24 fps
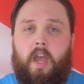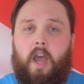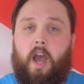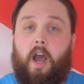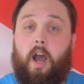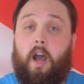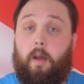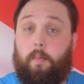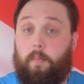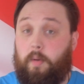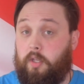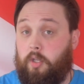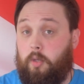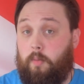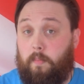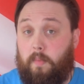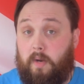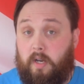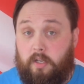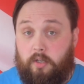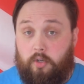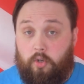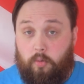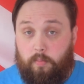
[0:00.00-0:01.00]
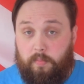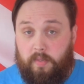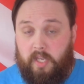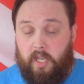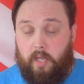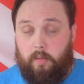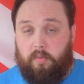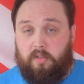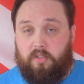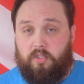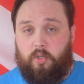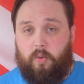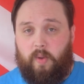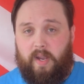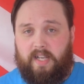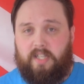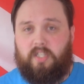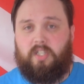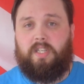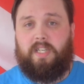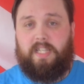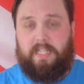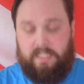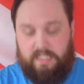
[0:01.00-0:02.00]
but you might not be able to
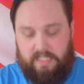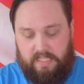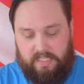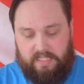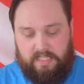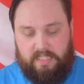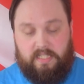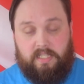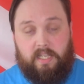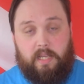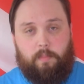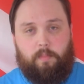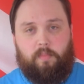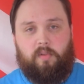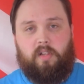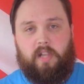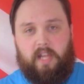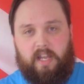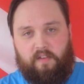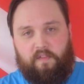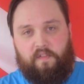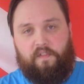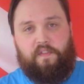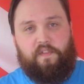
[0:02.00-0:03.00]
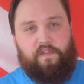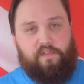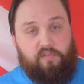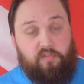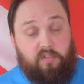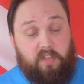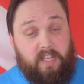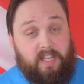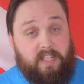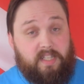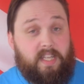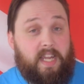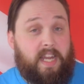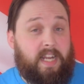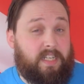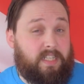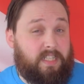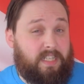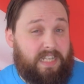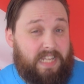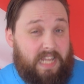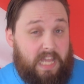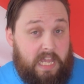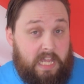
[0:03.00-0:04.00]
actually disassemble and free it
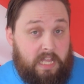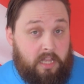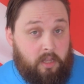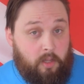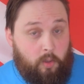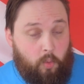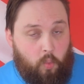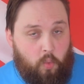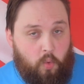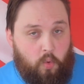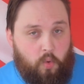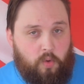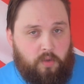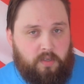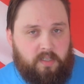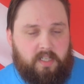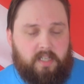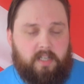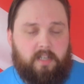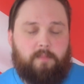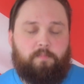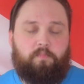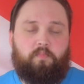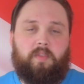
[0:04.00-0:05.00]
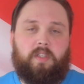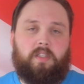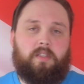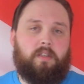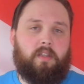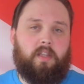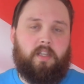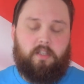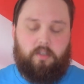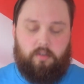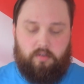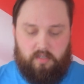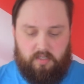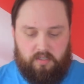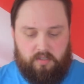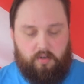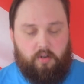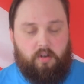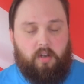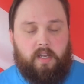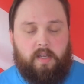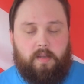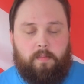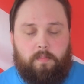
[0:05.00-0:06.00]
actually in the water, so then you just
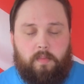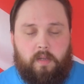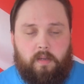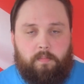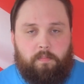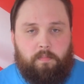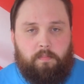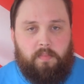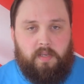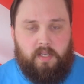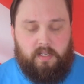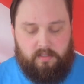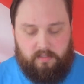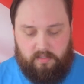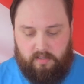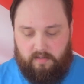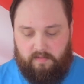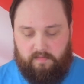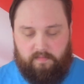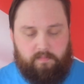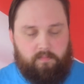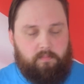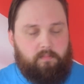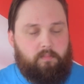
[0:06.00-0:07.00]
got a big sort of